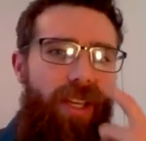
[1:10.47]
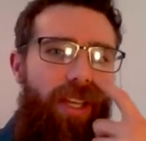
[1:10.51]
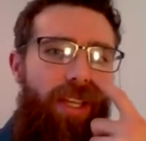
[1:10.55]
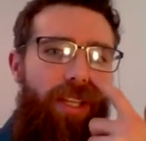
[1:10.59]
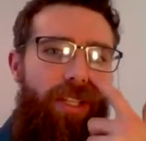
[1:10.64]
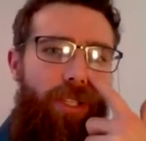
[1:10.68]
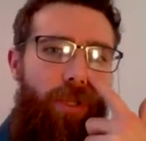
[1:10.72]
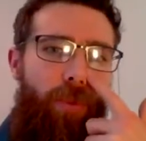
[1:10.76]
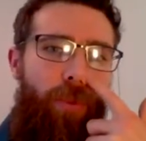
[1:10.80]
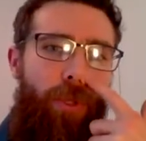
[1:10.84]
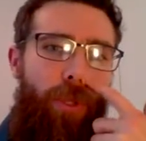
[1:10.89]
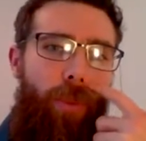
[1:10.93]

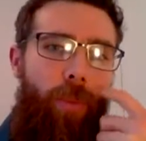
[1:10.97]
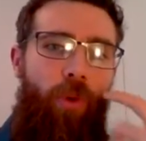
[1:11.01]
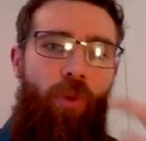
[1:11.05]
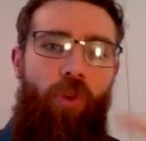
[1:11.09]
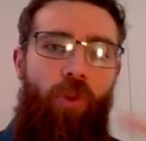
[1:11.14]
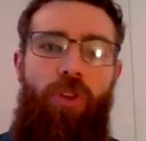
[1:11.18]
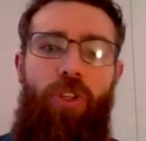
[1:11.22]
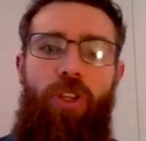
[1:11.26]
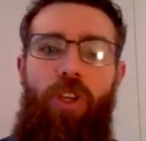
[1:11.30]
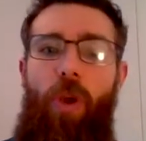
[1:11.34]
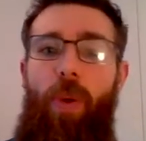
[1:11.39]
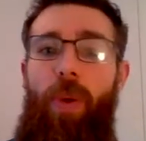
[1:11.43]
Some of them are
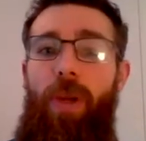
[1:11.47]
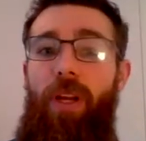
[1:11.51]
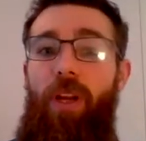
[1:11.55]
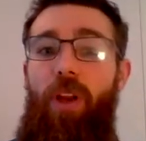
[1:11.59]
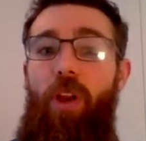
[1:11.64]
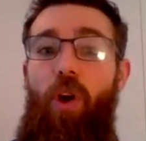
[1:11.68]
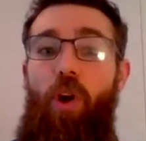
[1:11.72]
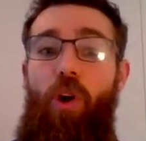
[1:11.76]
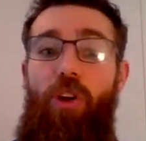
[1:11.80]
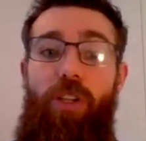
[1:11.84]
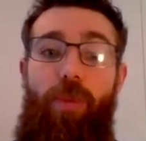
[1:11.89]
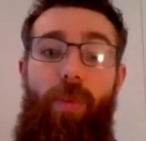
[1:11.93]
undergoing
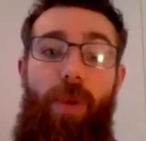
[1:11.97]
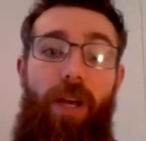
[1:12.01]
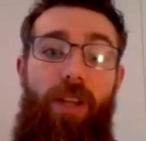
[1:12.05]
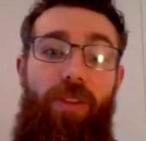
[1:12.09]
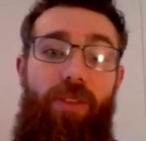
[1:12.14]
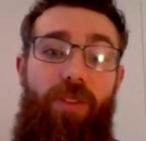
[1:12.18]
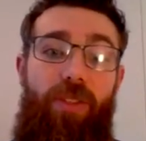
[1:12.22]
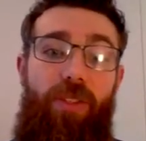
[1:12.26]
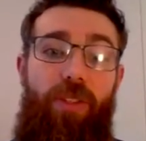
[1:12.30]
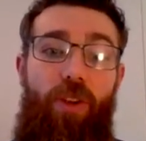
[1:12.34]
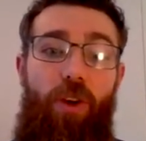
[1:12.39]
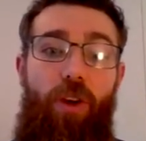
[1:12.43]
large amounts
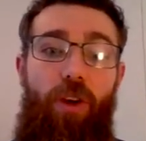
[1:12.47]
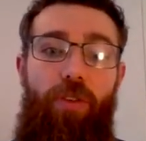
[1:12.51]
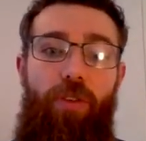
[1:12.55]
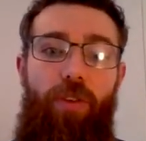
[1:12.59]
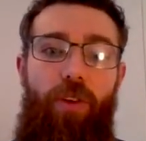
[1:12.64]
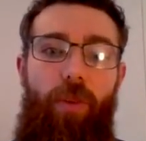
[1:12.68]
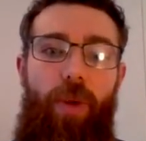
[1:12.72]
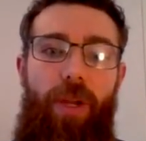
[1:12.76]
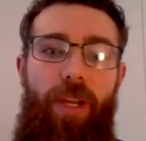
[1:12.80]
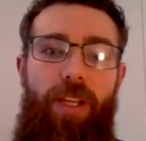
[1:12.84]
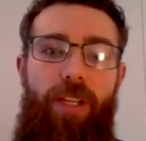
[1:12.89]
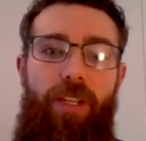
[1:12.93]
of star
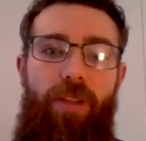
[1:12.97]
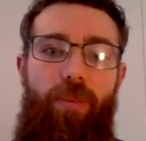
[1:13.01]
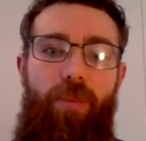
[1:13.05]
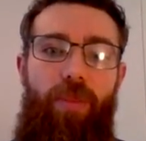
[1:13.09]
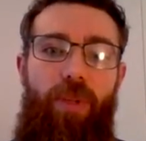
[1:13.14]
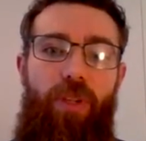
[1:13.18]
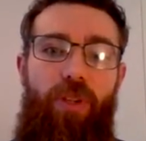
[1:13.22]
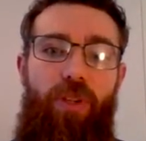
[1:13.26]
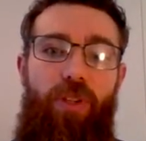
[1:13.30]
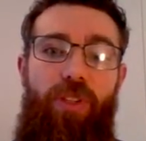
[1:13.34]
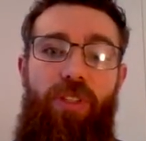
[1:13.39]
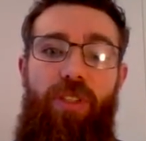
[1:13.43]
formation
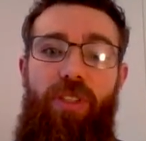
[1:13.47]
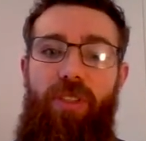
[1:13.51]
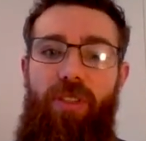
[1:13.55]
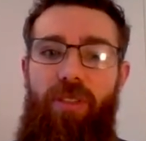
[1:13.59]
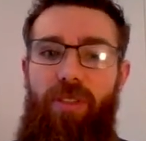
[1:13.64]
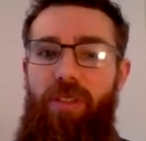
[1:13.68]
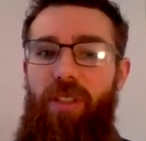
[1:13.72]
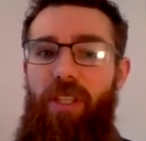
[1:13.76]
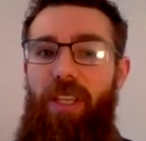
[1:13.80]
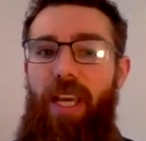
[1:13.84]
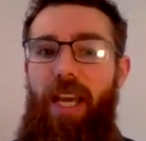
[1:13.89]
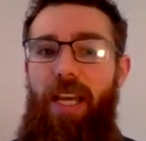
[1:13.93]
because
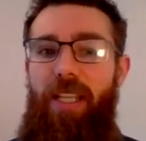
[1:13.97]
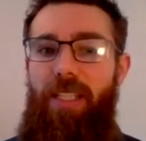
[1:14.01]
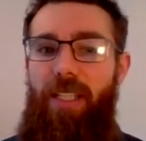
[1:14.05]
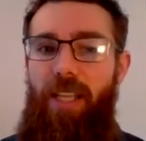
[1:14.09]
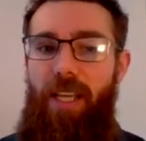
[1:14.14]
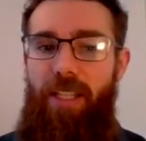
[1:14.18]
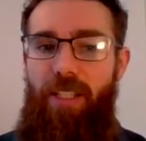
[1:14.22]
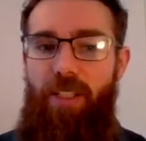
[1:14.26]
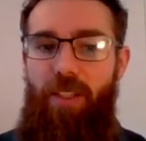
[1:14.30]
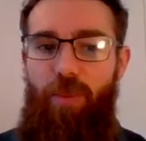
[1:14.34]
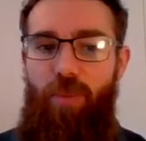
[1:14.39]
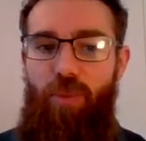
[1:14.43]
the gas
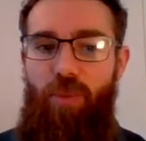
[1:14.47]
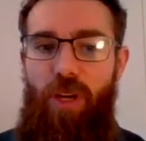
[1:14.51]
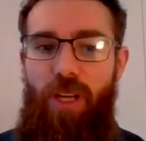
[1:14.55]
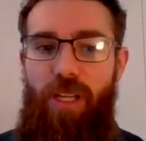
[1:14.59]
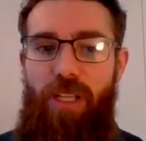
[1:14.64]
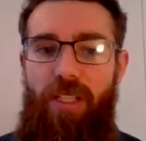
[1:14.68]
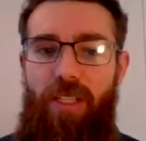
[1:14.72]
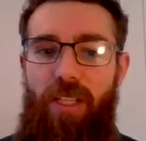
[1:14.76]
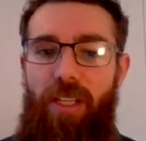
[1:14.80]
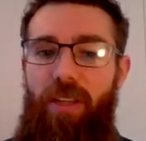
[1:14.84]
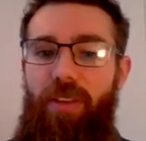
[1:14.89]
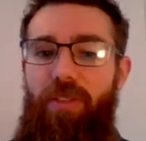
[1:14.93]
gets
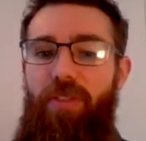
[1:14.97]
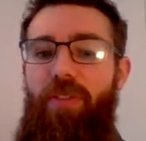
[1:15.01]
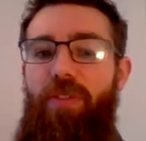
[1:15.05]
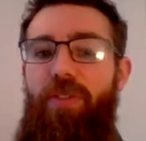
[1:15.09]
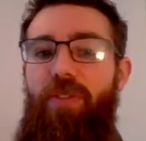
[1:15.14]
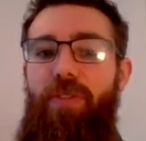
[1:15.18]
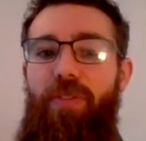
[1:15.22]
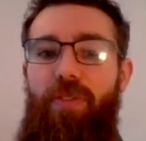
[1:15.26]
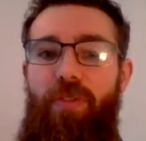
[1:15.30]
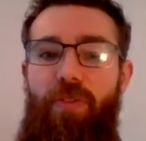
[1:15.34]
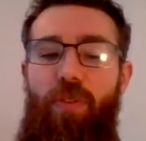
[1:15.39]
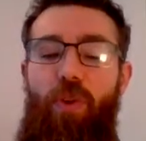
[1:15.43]
compressed and it
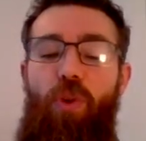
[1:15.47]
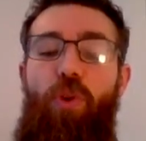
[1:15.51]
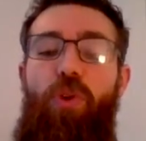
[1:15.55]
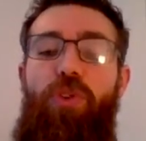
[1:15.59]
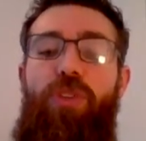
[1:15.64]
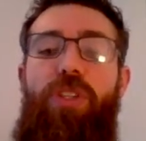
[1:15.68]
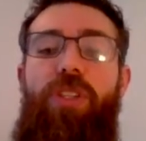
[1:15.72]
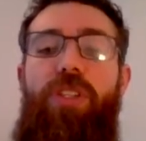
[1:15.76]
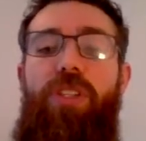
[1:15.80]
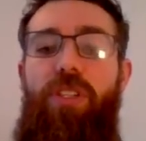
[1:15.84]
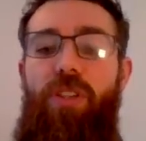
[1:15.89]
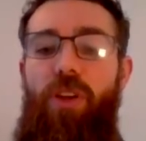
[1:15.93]

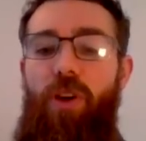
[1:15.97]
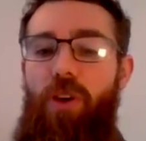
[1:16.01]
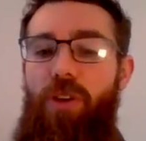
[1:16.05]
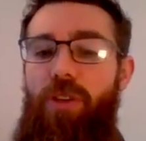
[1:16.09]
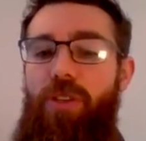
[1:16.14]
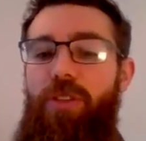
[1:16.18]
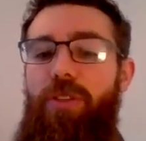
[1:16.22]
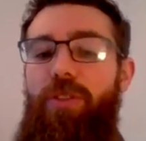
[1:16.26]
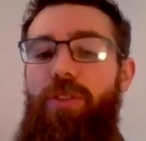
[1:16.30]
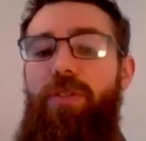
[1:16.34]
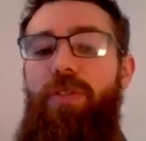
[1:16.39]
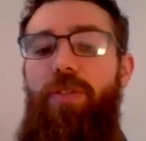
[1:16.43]
forces stars
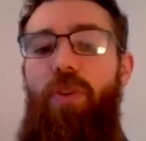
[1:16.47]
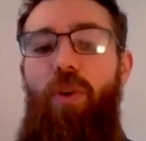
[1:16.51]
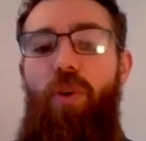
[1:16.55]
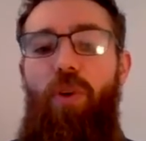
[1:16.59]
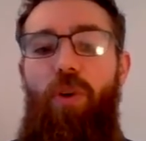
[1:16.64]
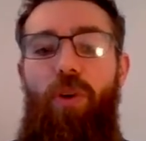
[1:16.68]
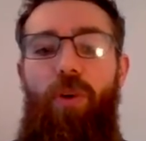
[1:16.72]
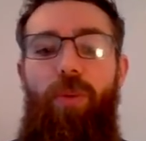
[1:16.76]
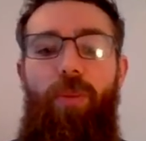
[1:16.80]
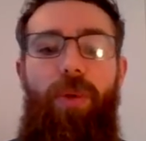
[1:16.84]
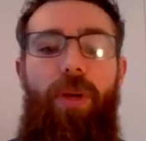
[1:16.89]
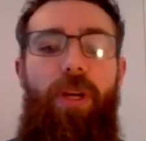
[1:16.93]
to
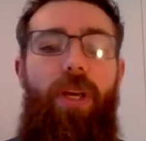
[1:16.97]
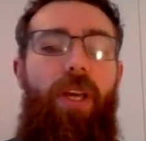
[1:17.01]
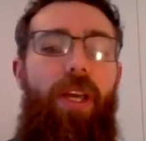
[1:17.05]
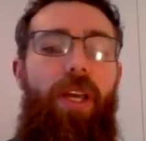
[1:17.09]
form.